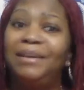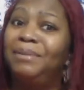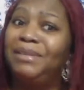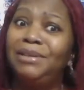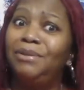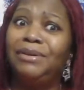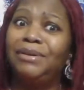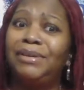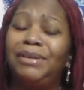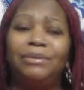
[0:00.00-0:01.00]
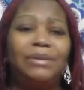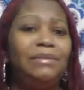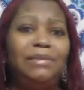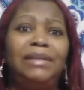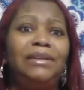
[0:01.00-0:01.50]
But it don't look cute.
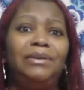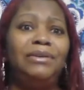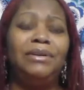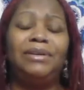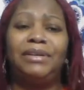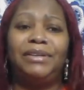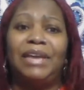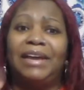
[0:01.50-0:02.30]
It really don't look cute.